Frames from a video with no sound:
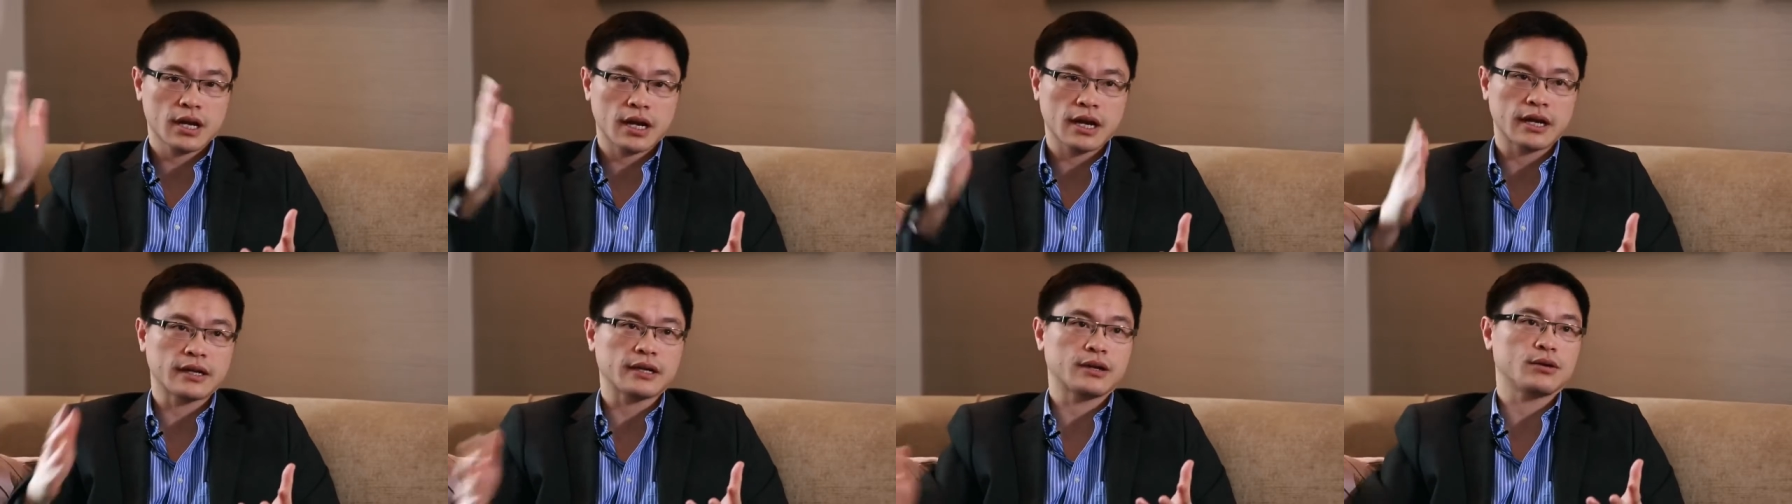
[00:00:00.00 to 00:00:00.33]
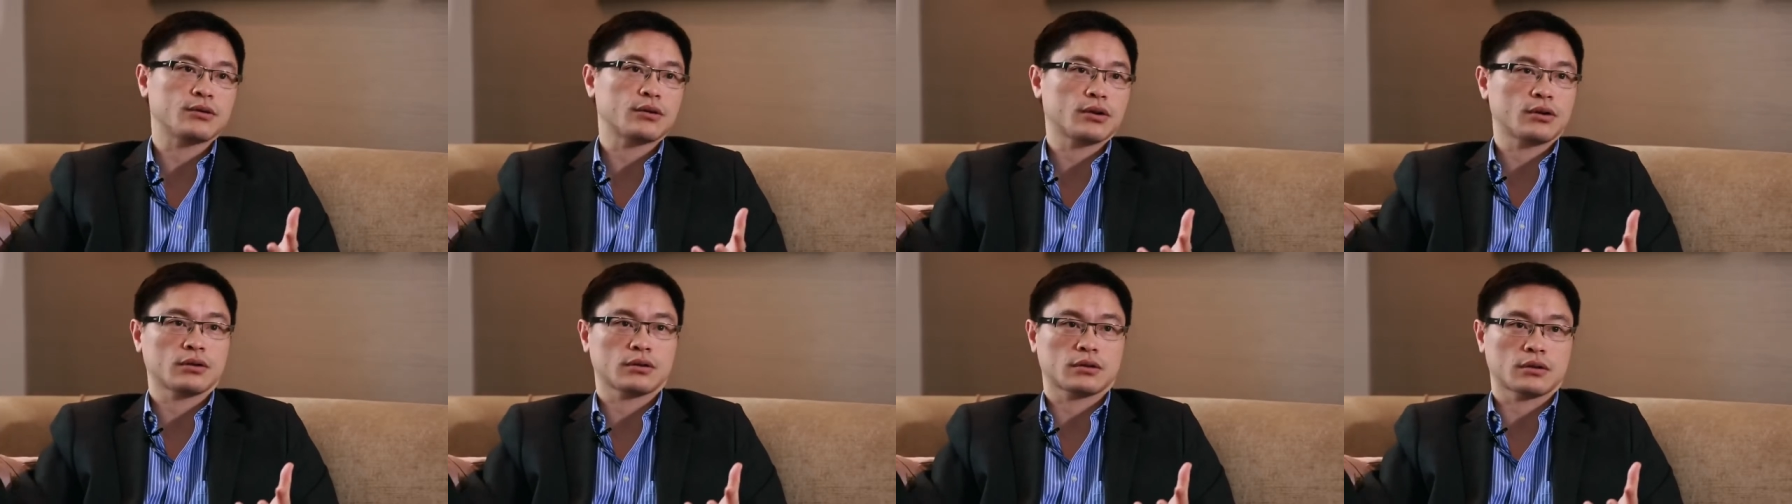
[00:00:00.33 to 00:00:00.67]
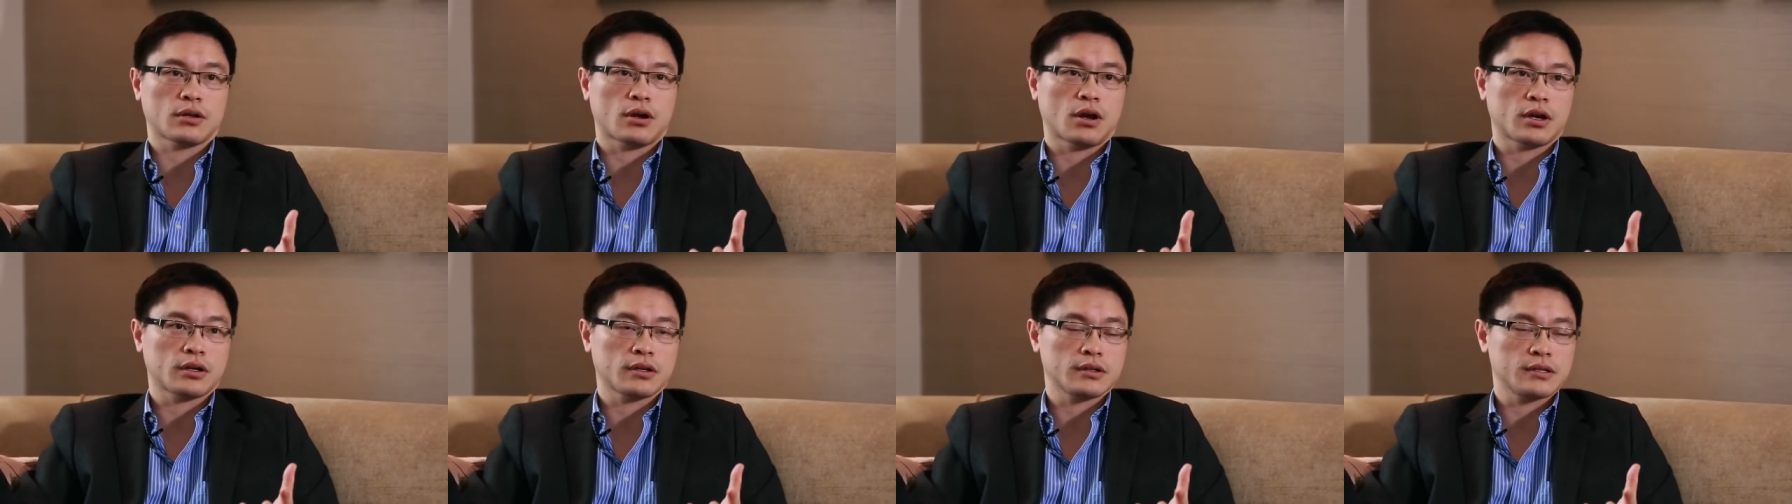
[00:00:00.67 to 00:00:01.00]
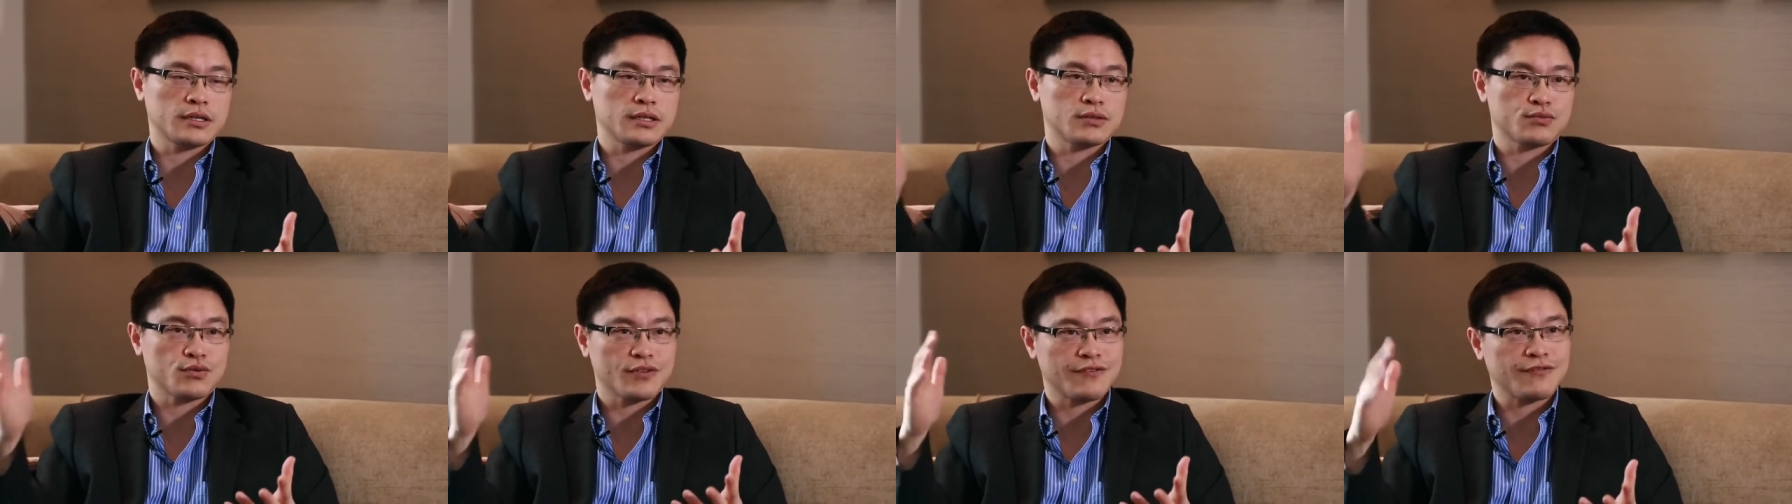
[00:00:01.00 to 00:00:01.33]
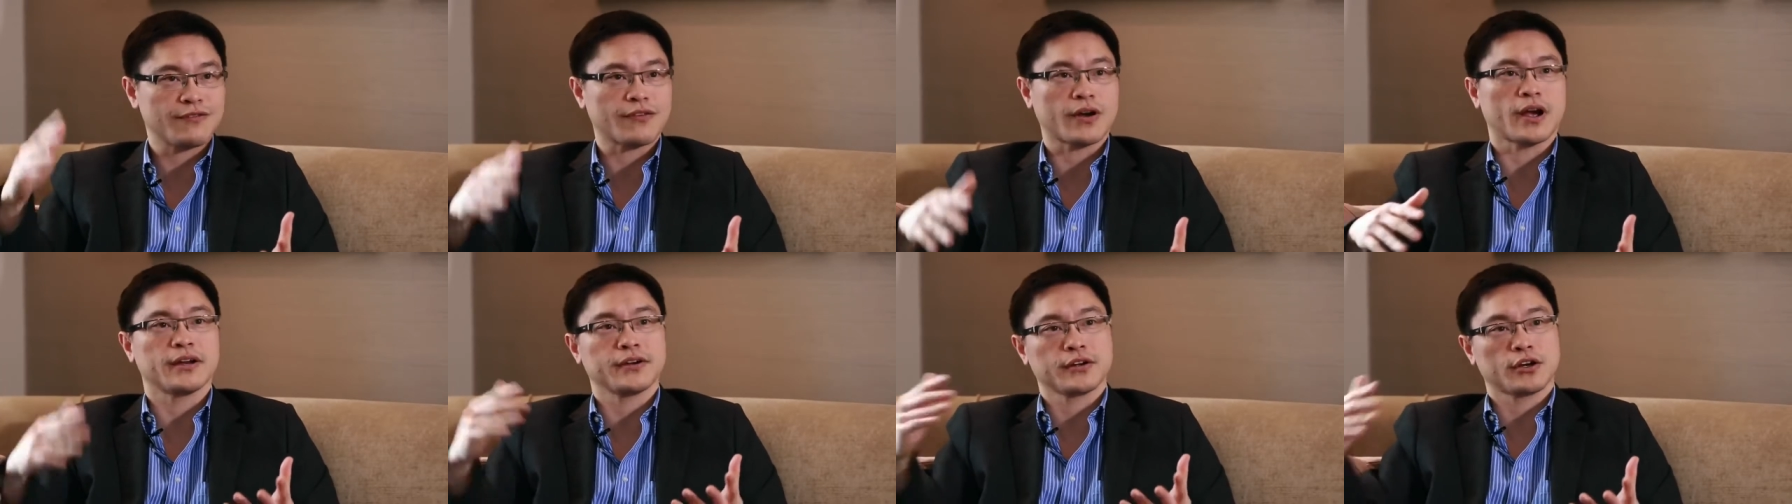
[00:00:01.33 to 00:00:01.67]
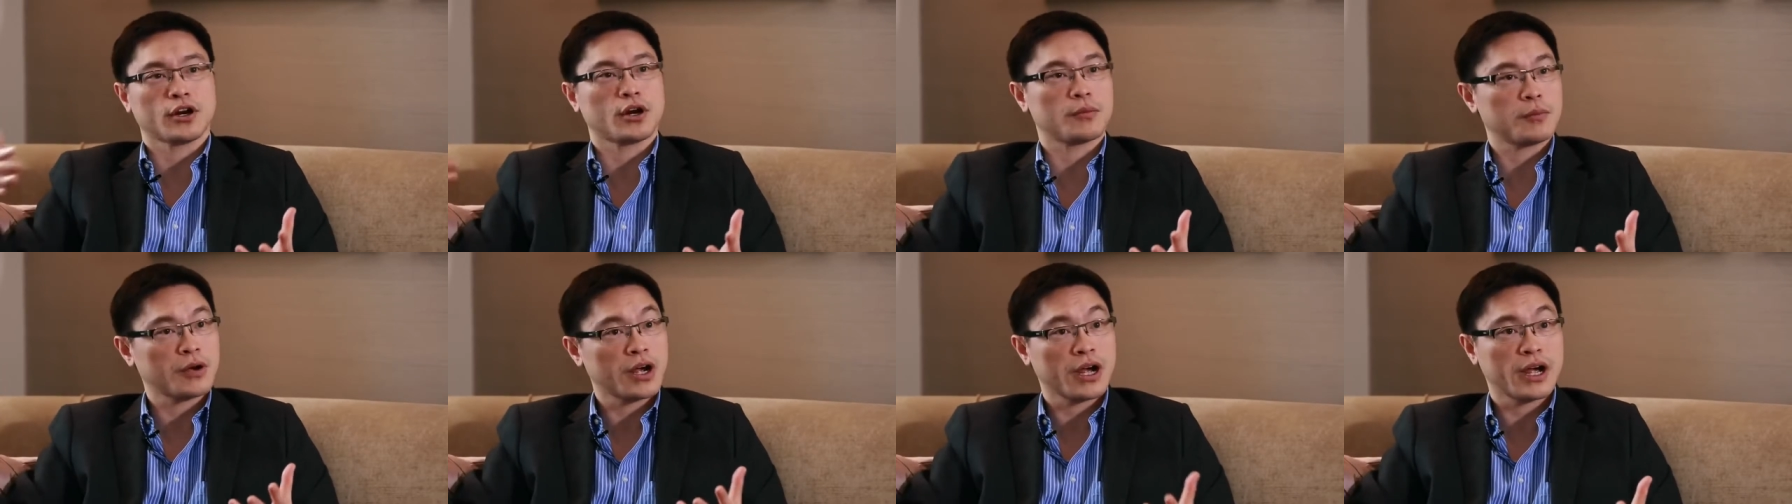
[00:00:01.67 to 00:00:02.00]
cut out a lot of these
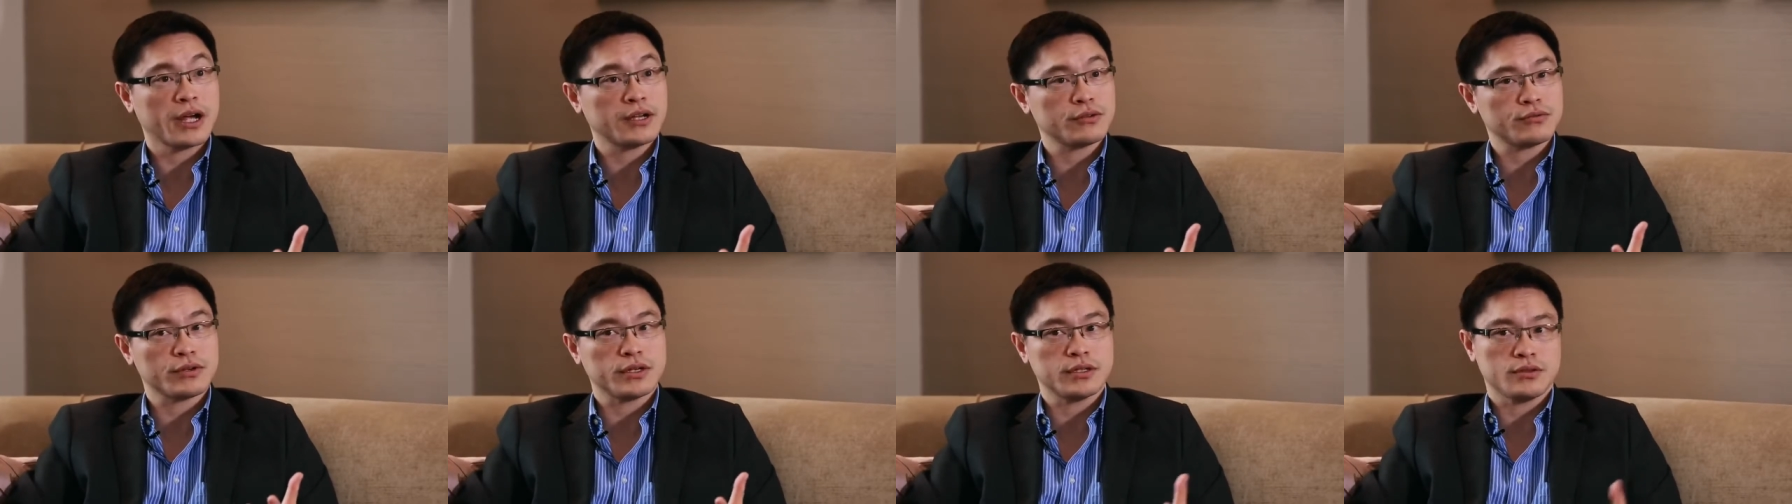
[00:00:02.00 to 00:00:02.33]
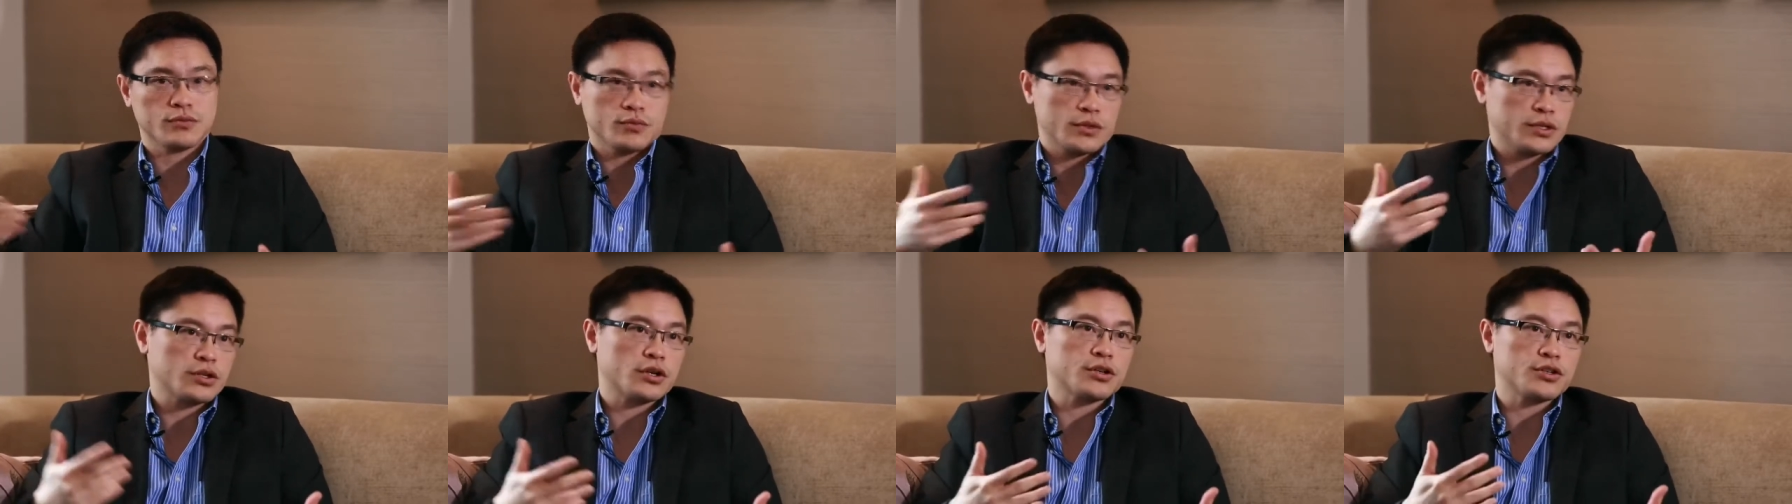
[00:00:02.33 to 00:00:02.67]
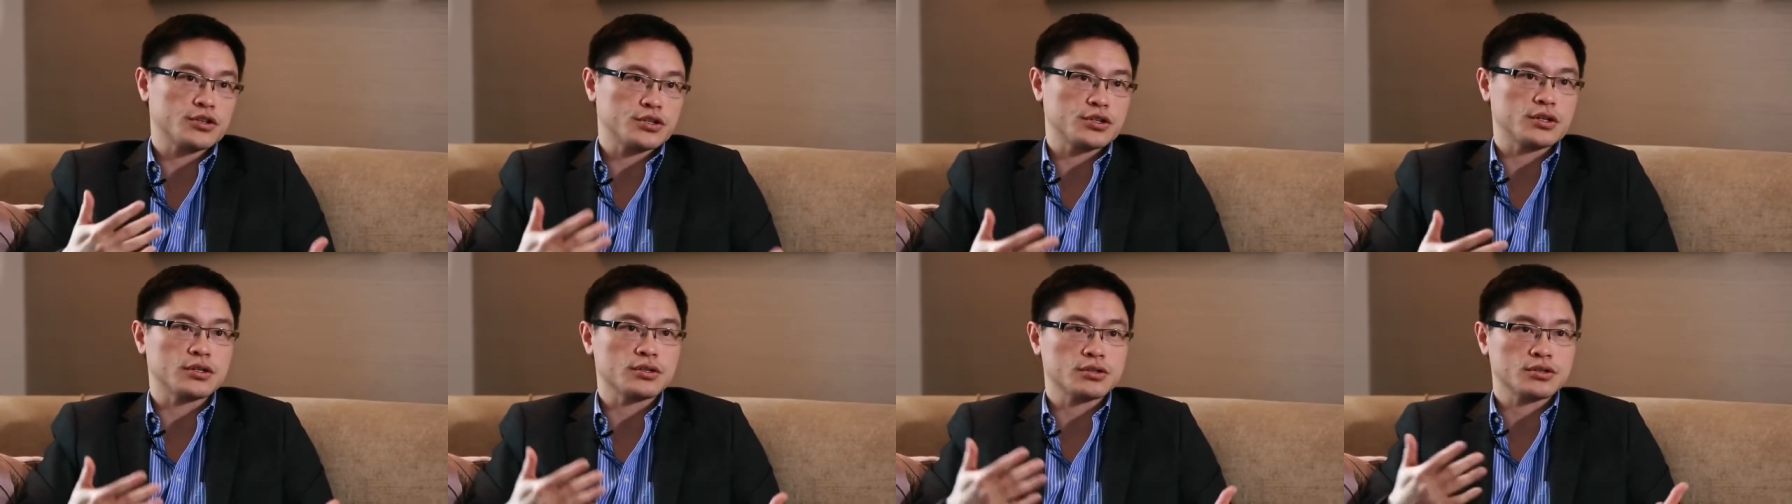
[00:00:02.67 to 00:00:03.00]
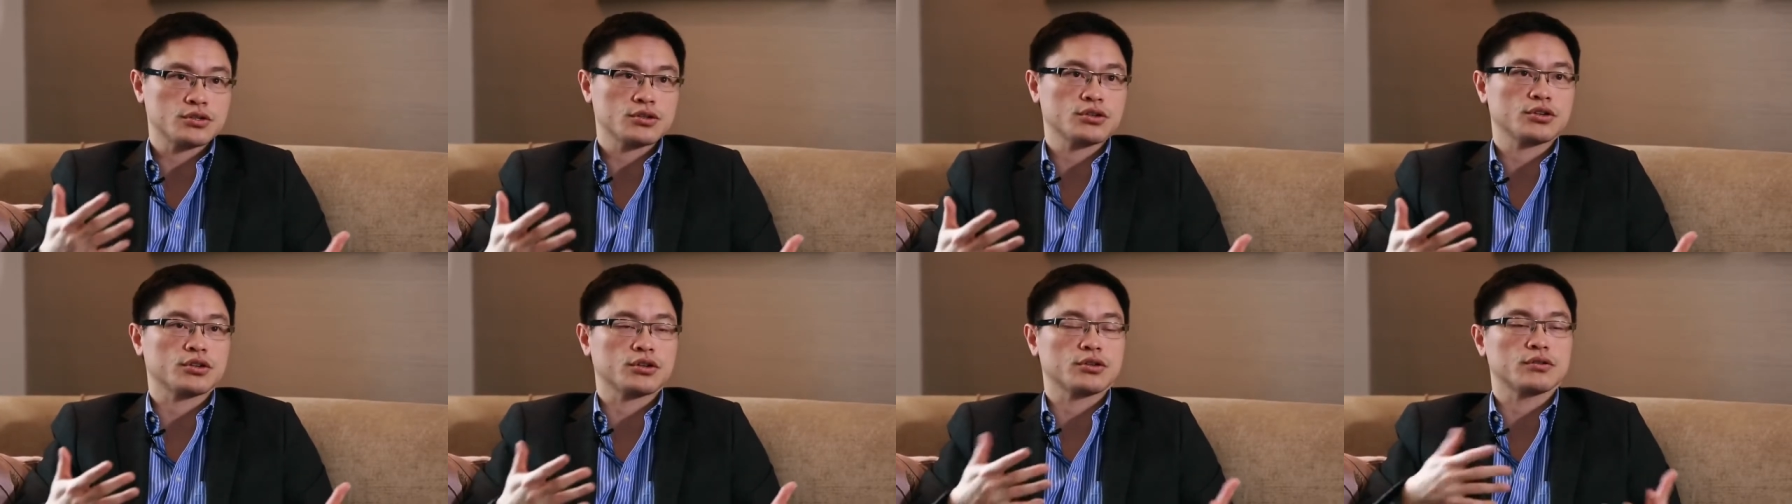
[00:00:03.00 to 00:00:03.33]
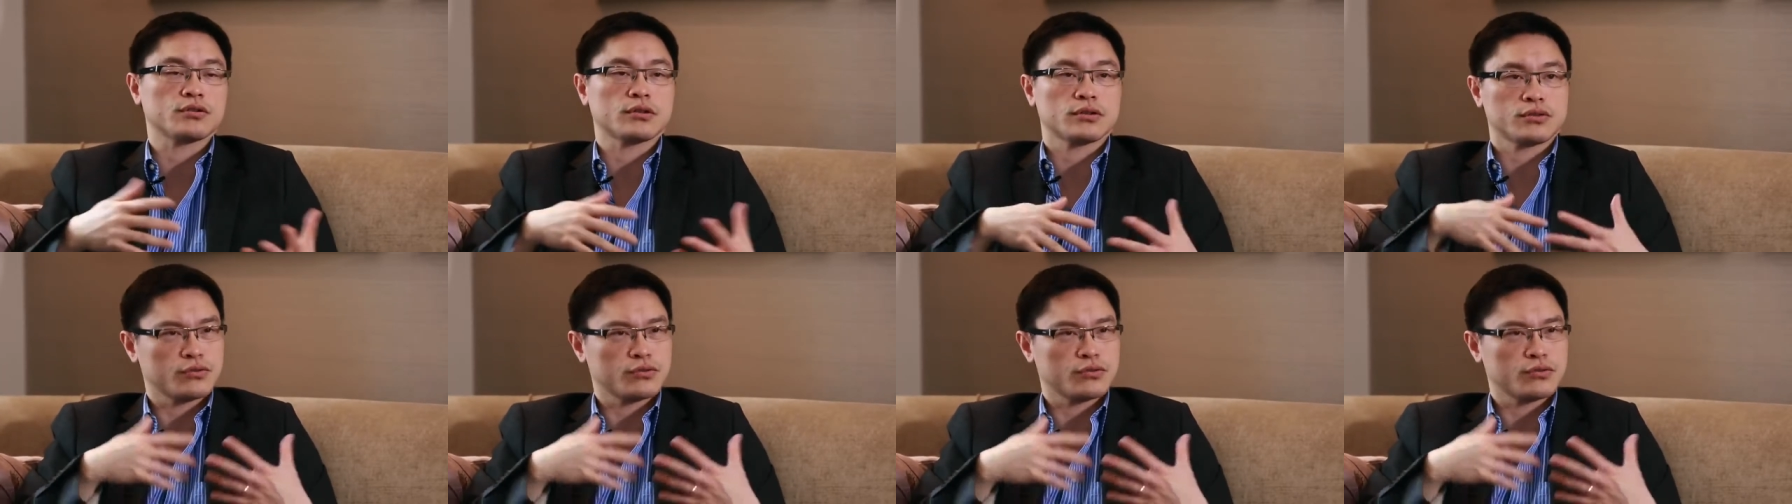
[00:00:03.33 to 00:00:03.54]
refined carbohydrates, which are just sugar.